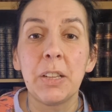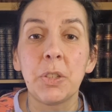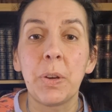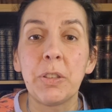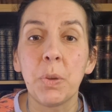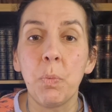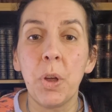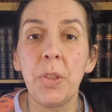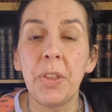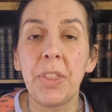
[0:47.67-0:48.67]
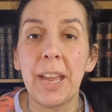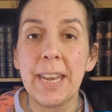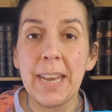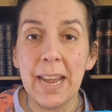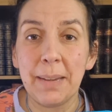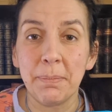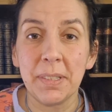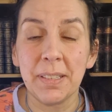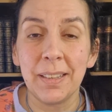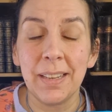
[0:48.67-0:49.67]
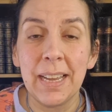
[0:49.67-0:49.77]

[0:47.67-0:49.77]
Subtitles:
So it's a word that names.